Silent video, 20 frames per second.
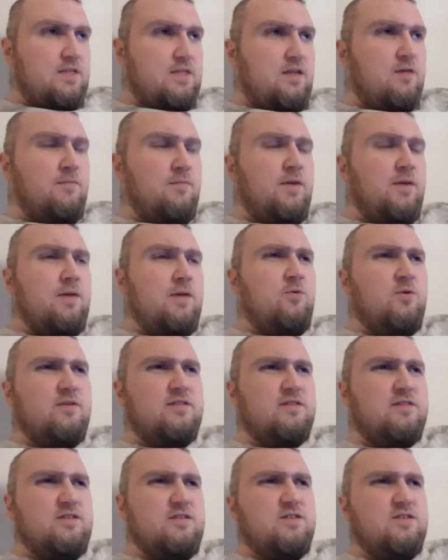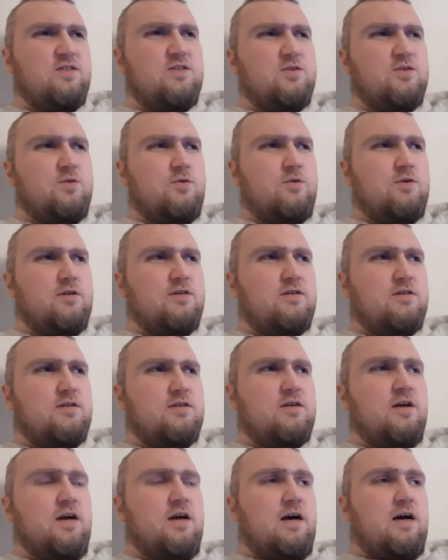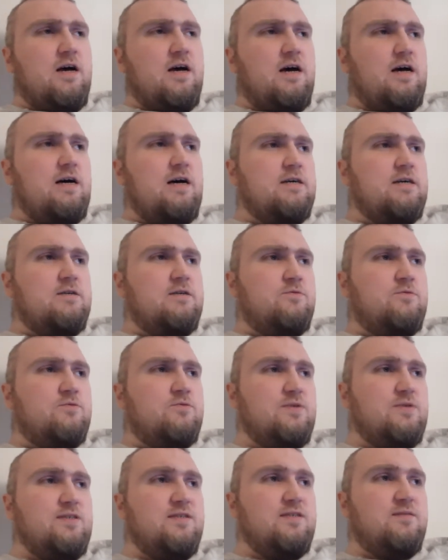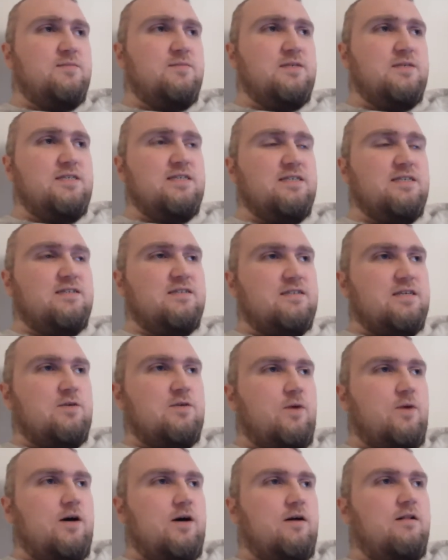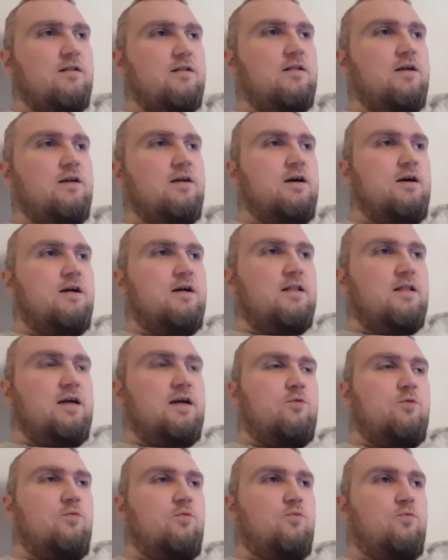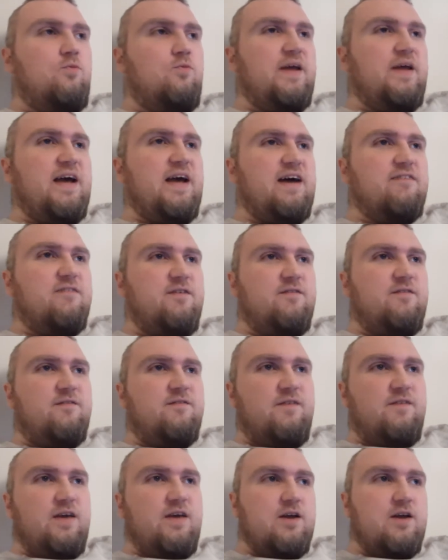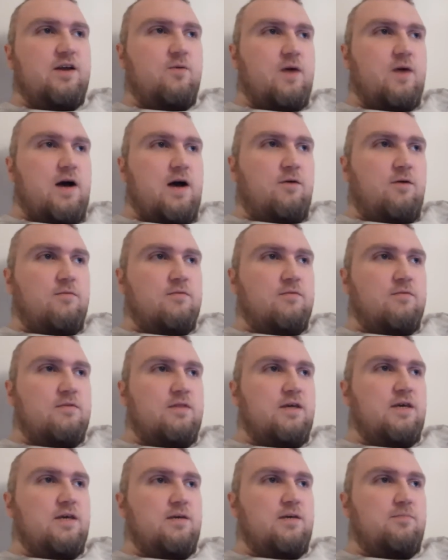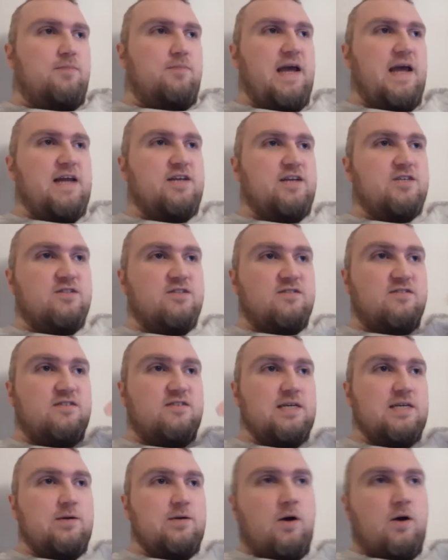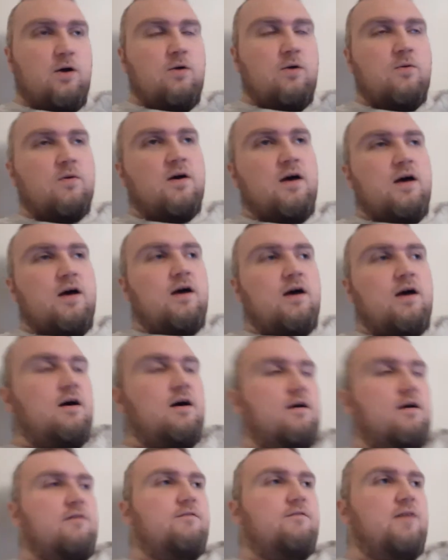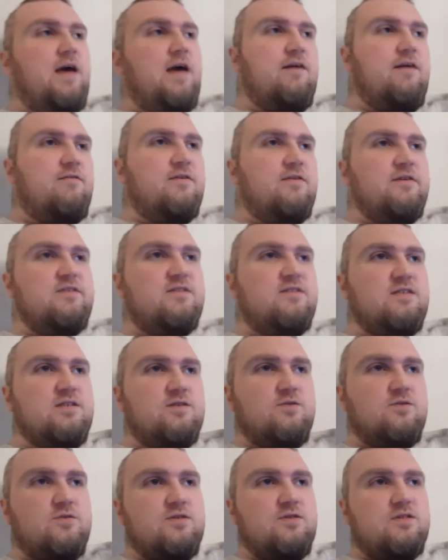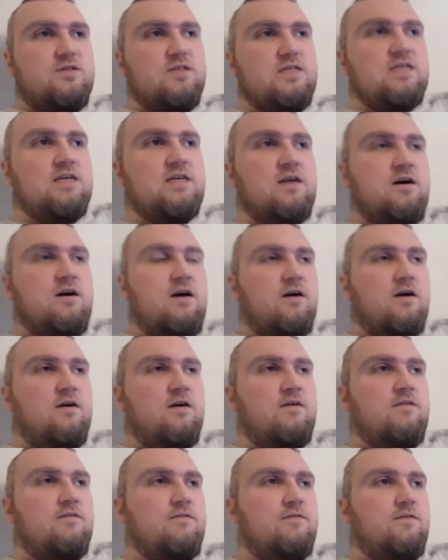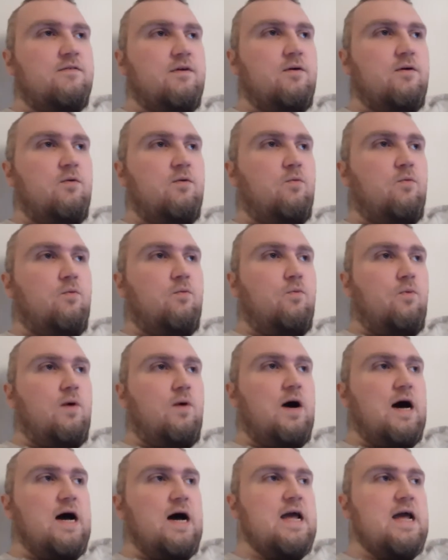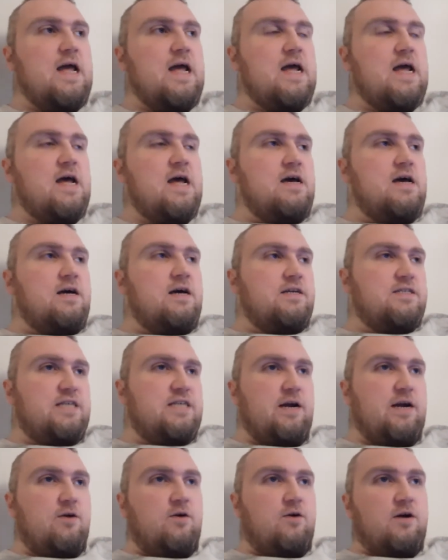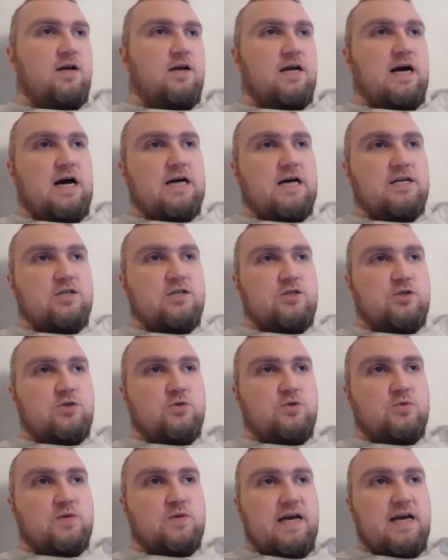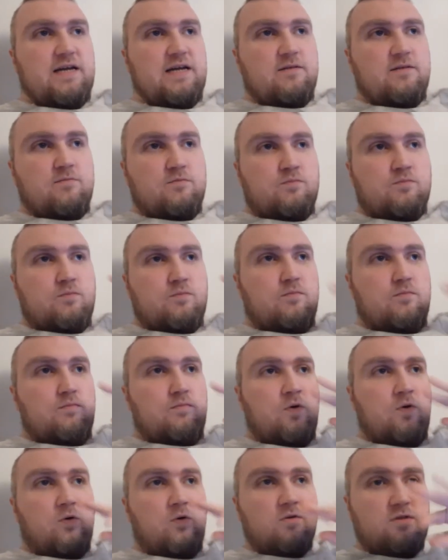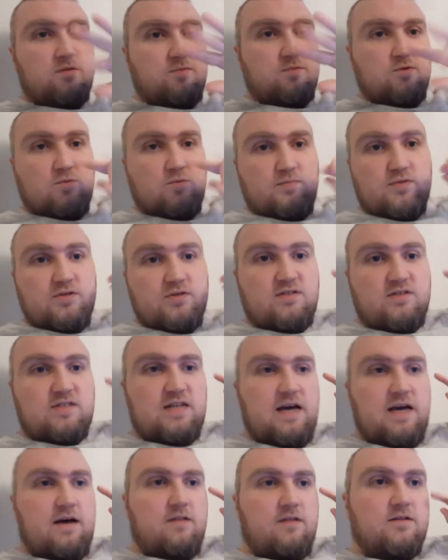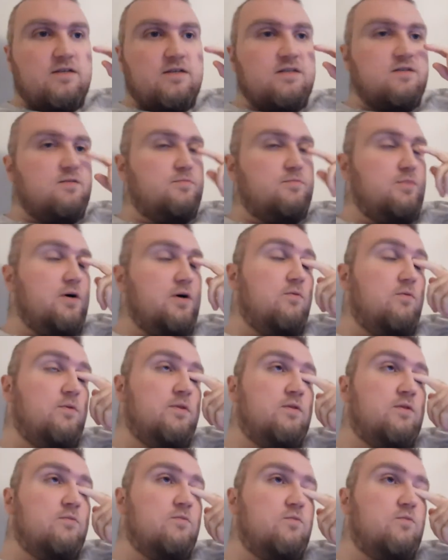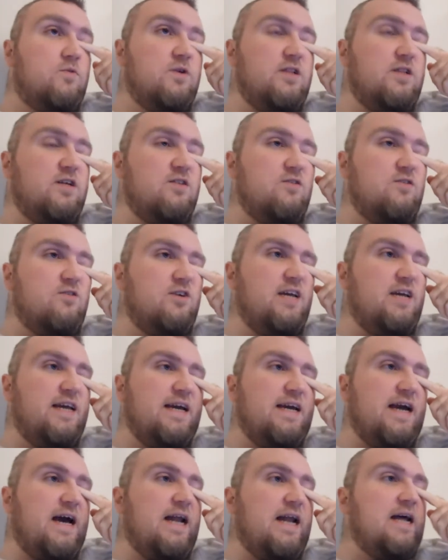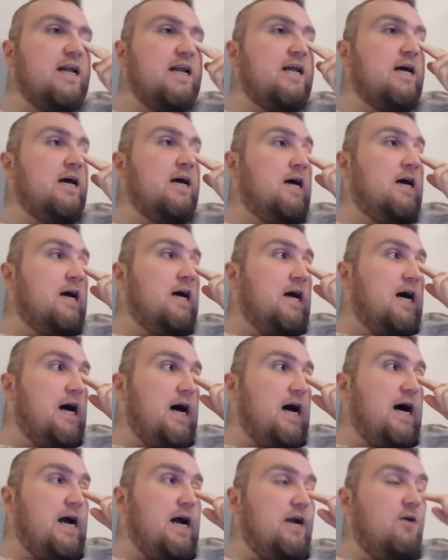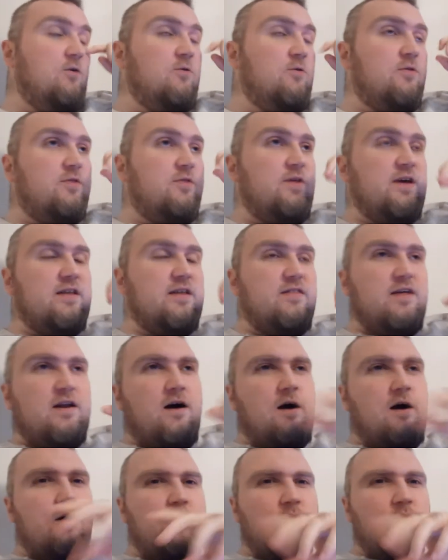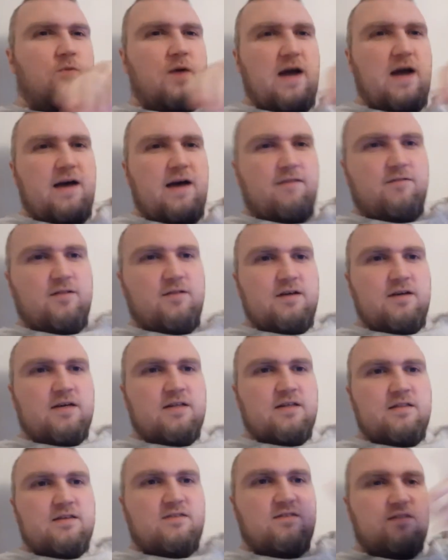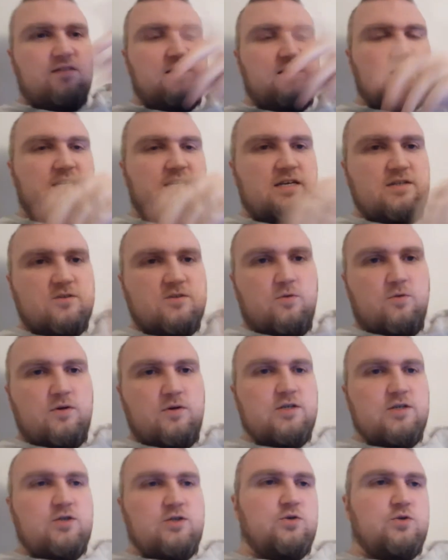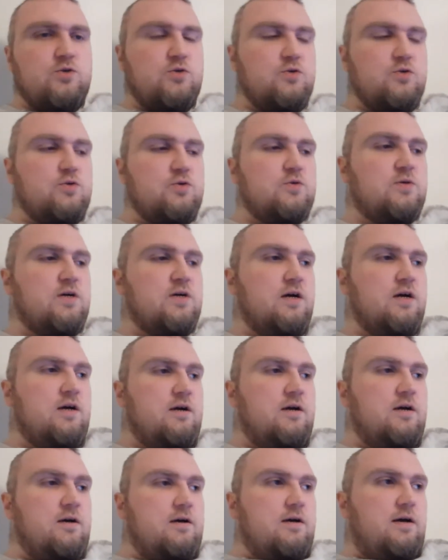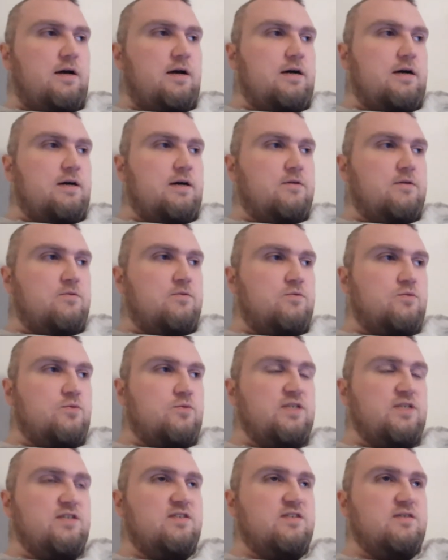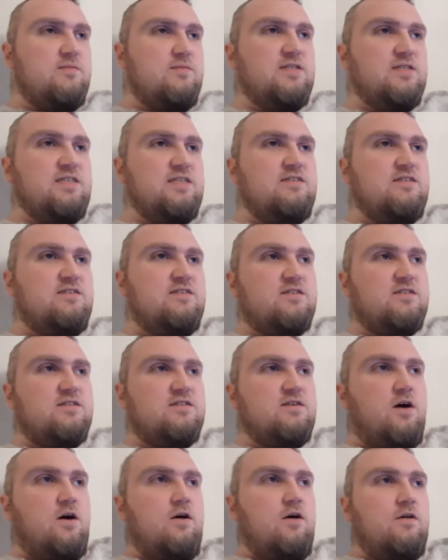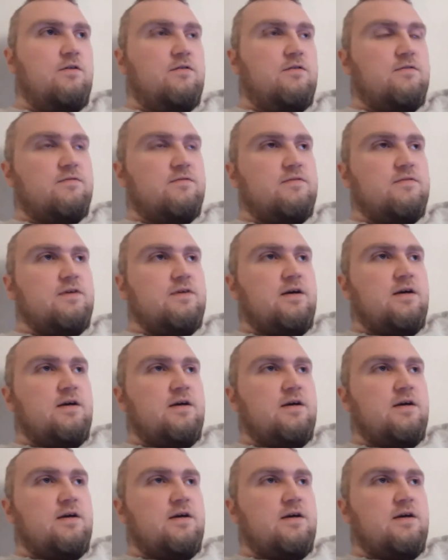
maybe with this disorder, uh, reasonably it's like well, like we have to figure out the patient zero of every single thing of why Tara got to get m- multiple personalities, but when really looking at it I don't think that unraveling this thing is going to uh, reasonably solve